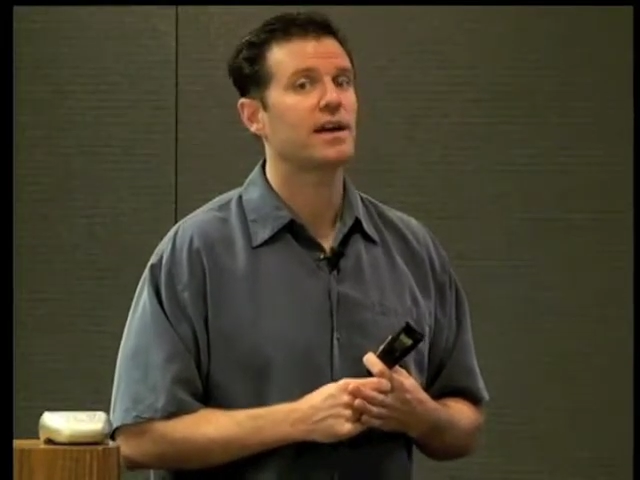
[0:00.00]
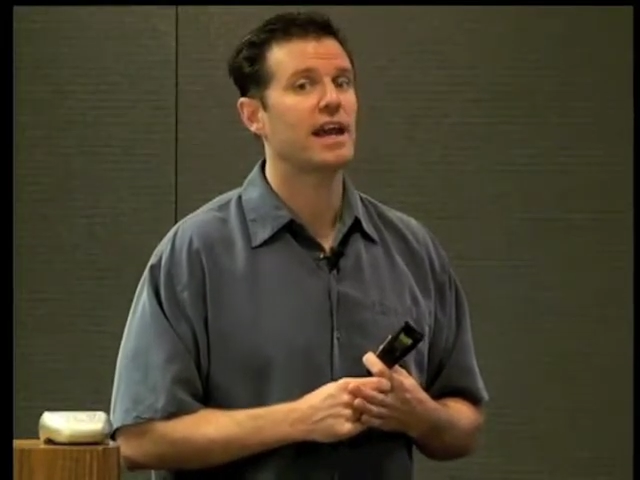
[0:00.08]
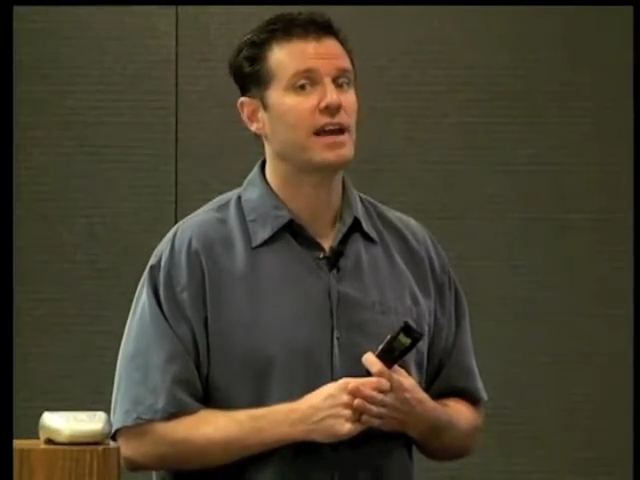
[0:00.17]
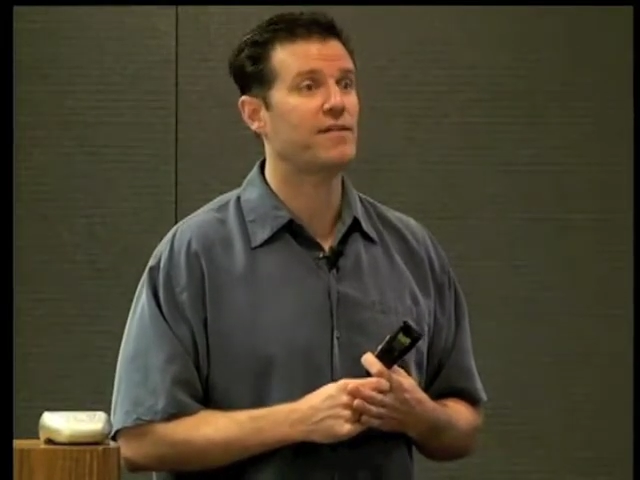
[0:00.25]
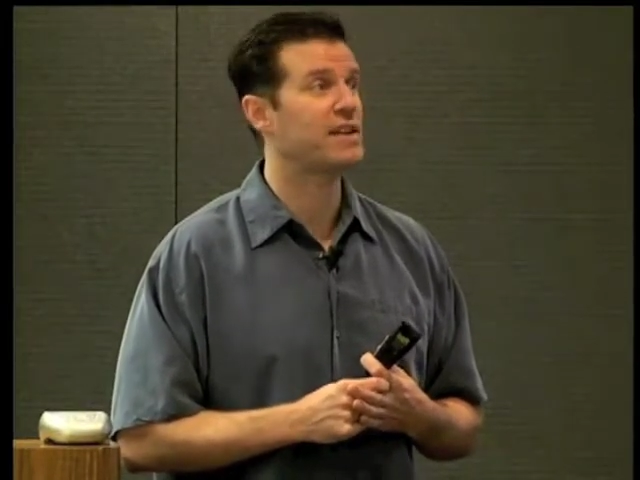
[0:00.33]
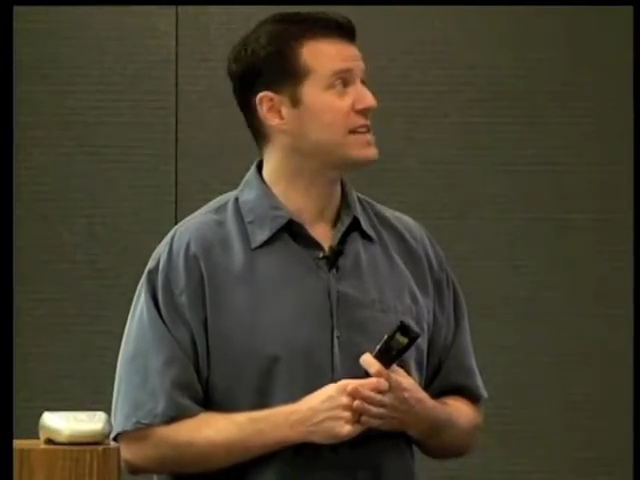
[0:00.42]

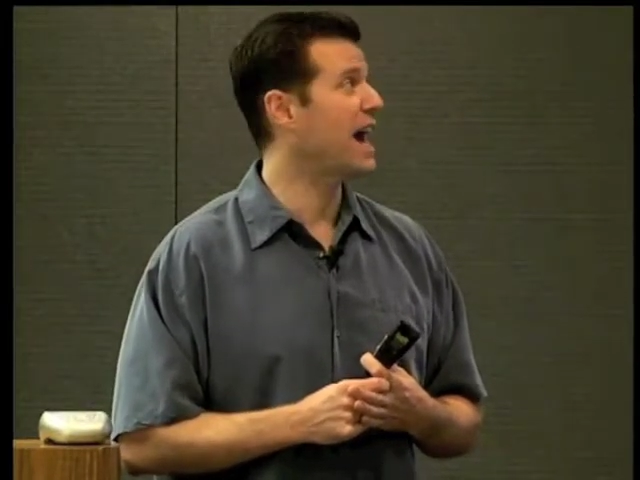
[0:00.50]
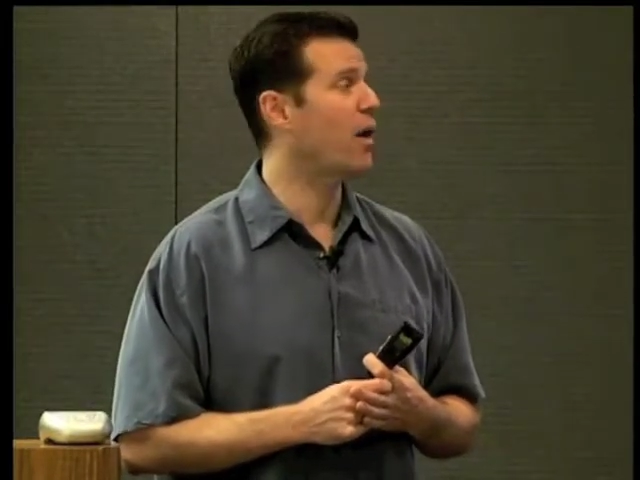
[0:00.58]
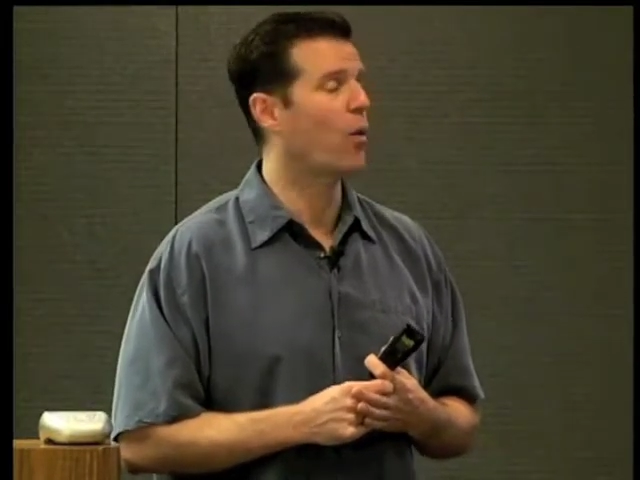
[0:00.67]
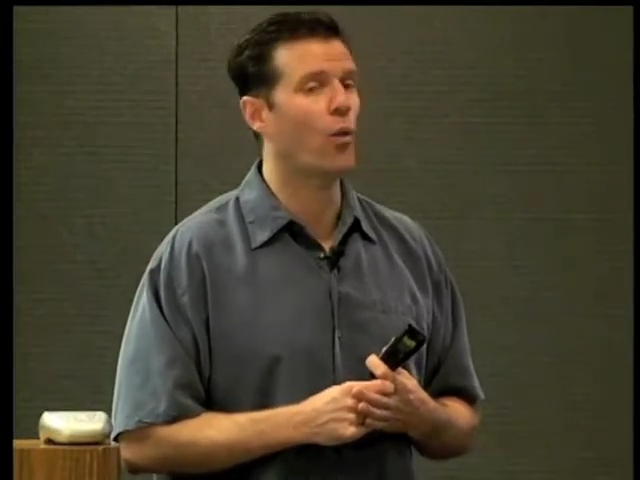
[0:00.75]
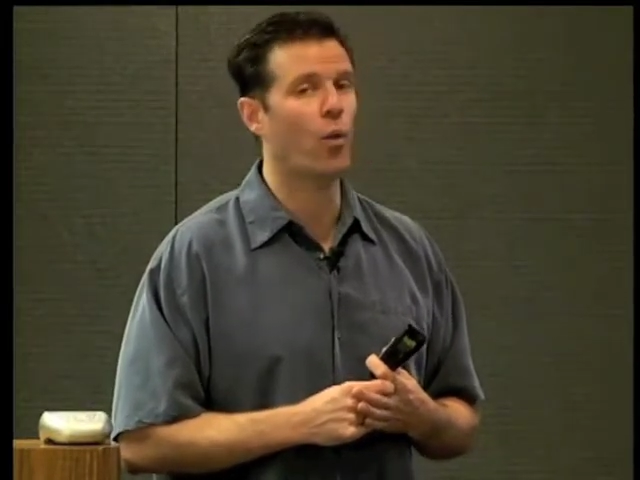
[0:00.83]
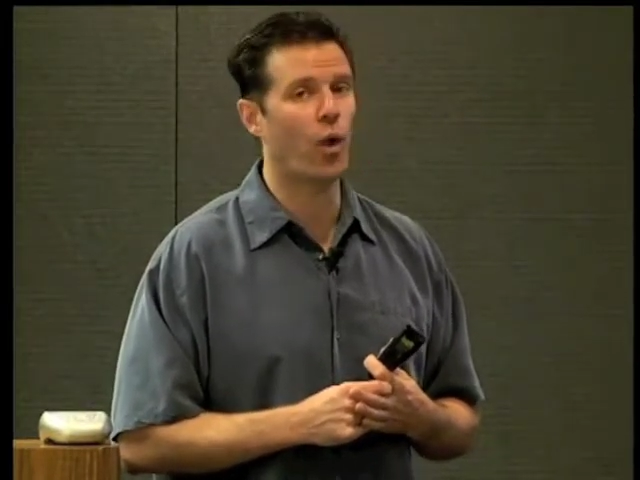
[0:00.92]
If he's
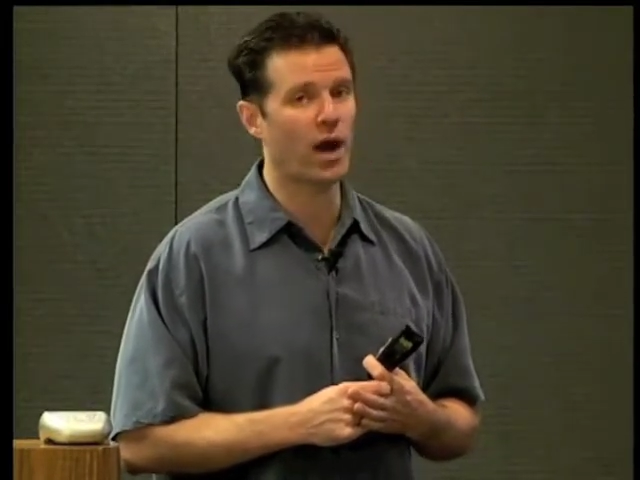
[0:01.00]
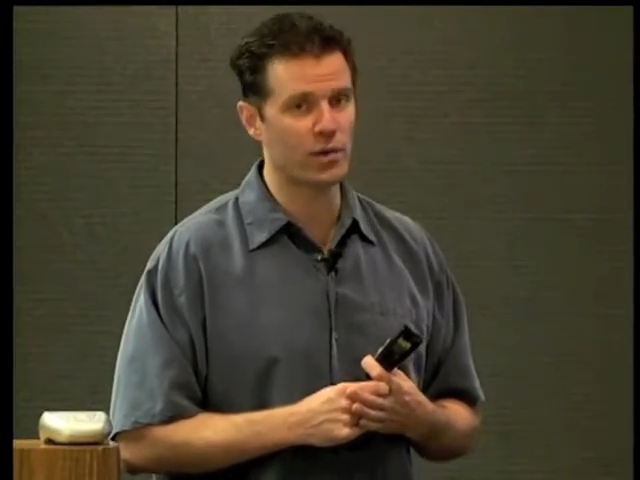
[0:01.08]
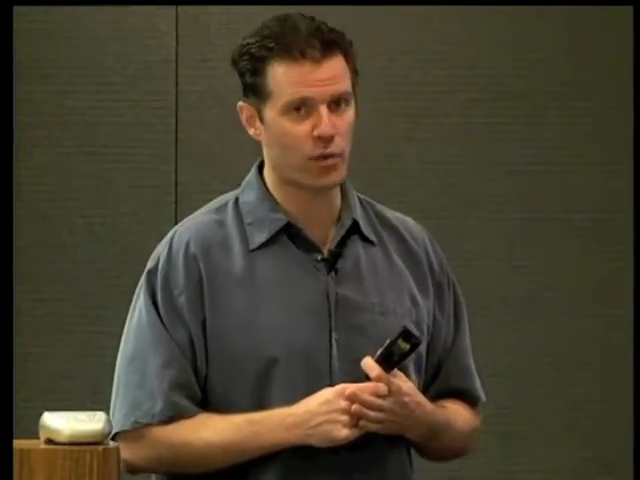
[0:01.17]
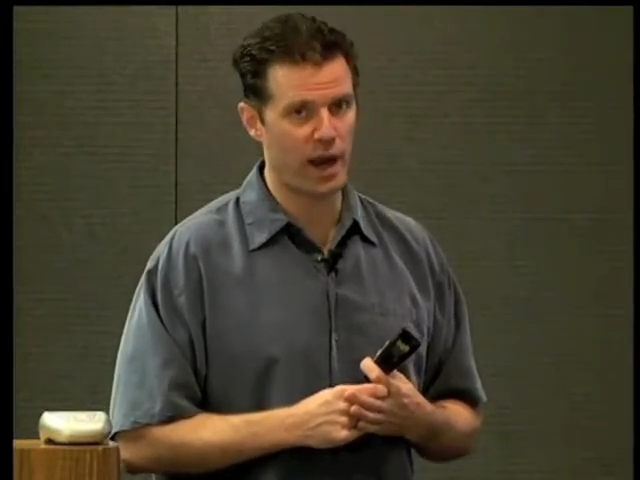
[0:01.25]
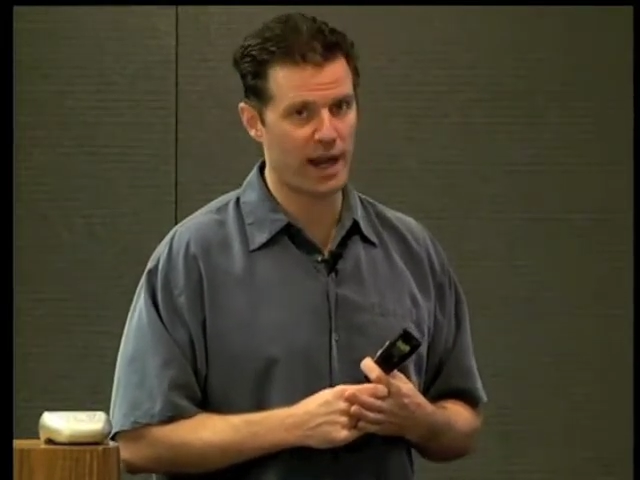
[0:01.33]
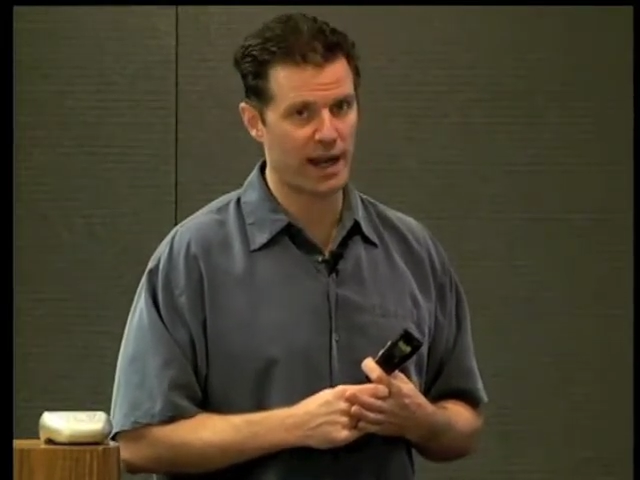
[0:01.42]
got one
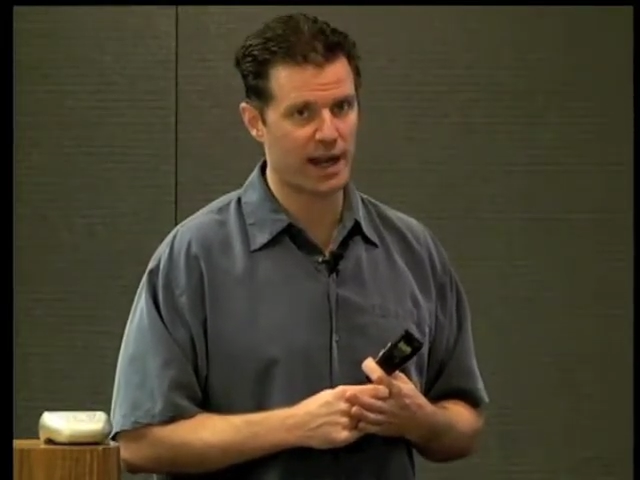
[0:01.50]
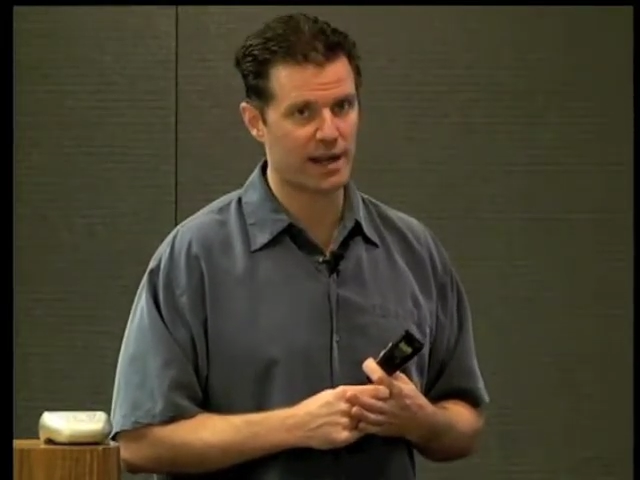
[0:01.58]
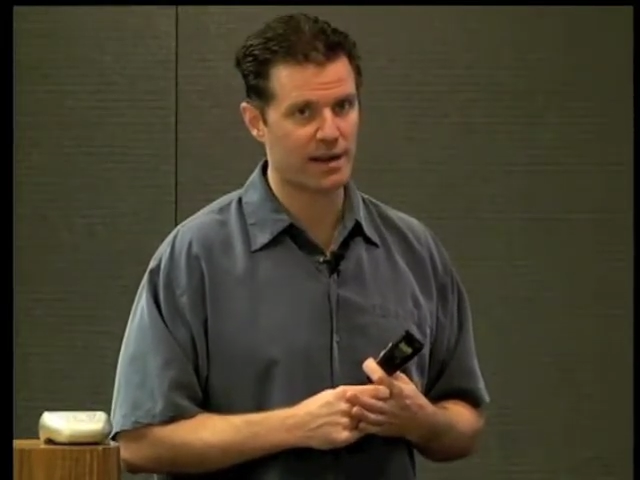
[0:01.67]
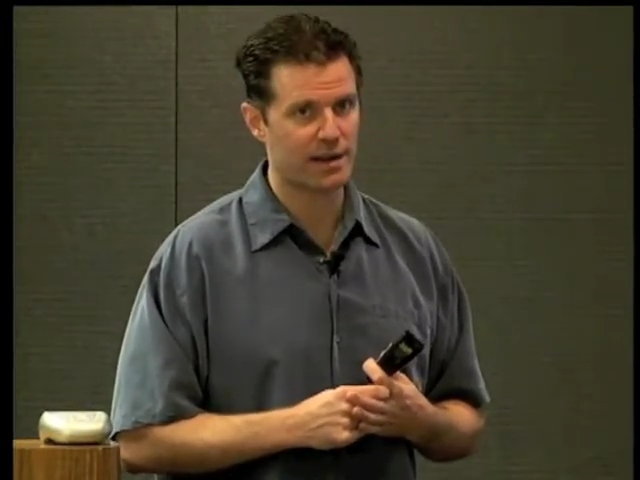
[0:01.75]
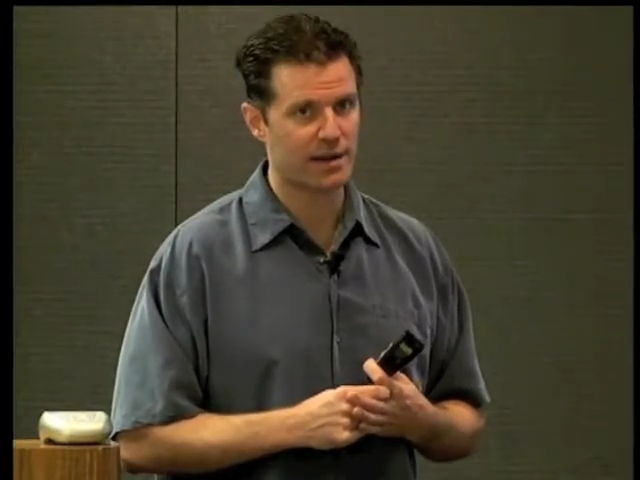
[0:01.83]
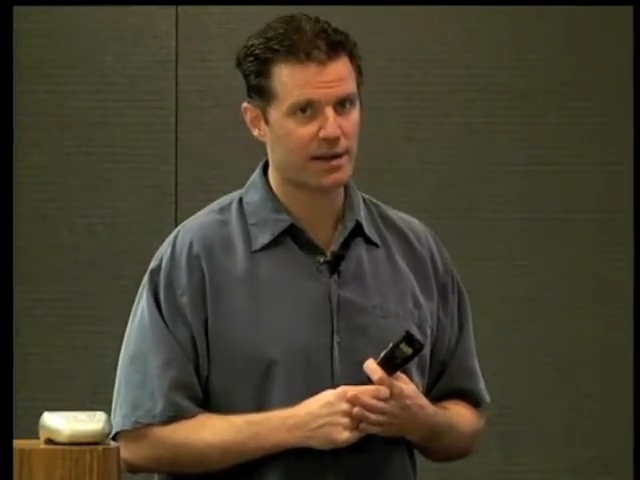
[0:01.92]
rating,